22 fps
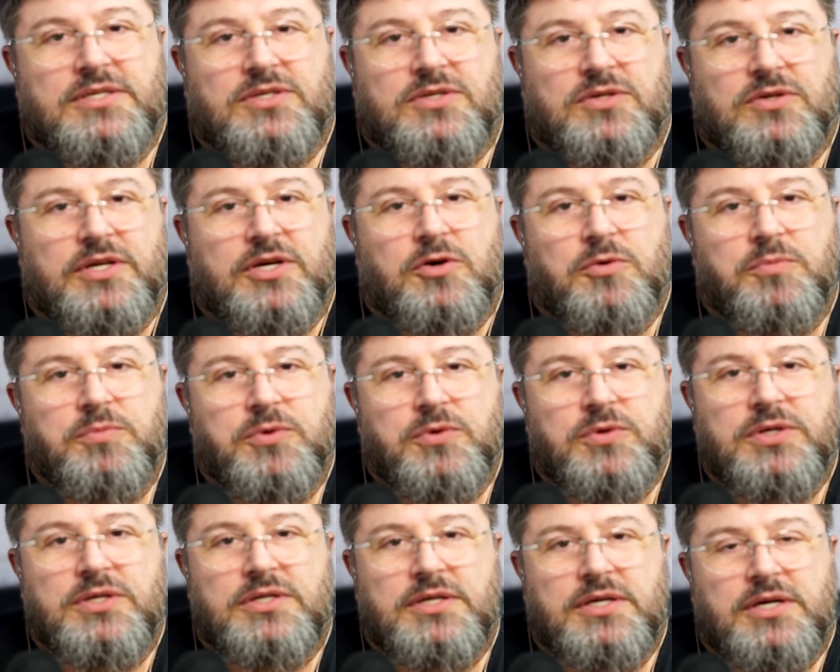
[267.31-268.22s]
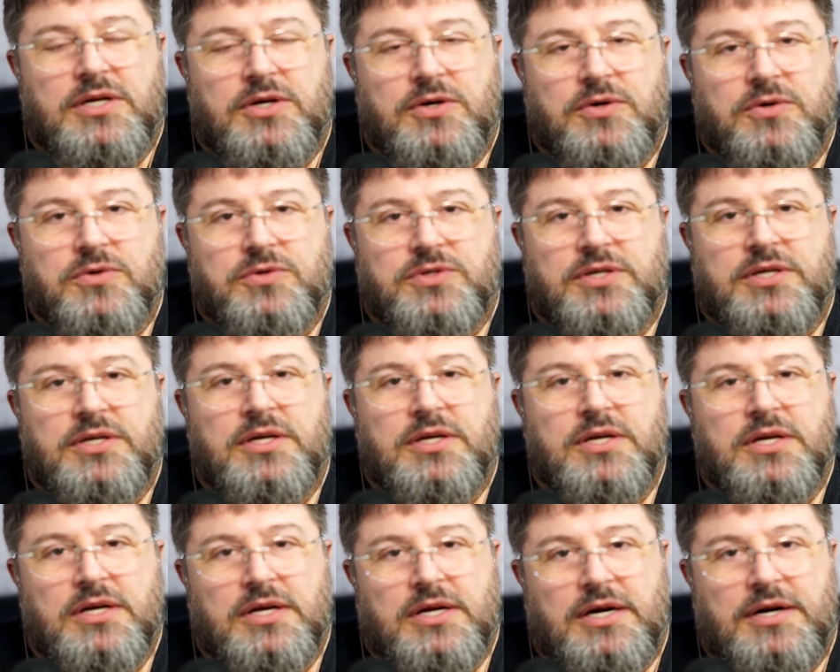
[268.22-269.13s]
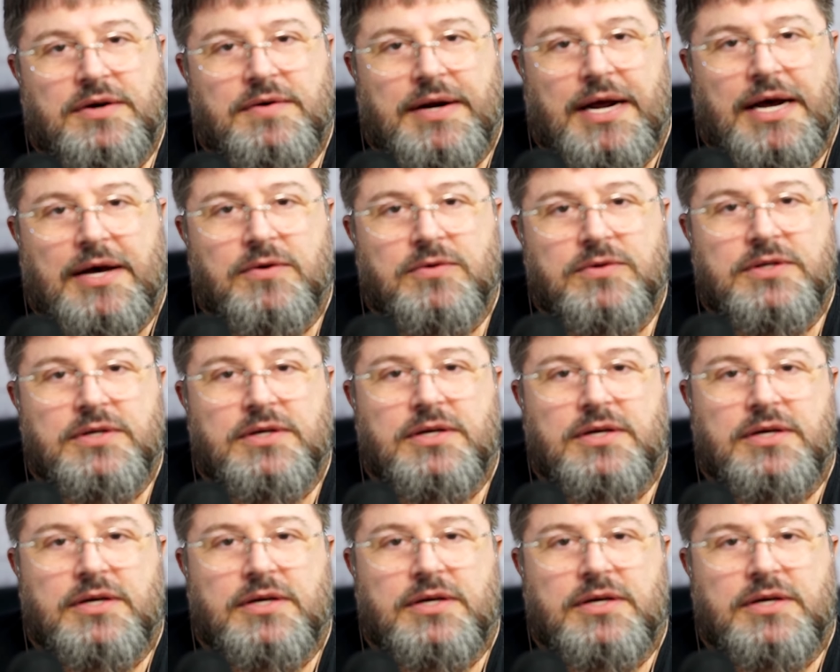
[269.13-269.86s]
So the community grows around uh,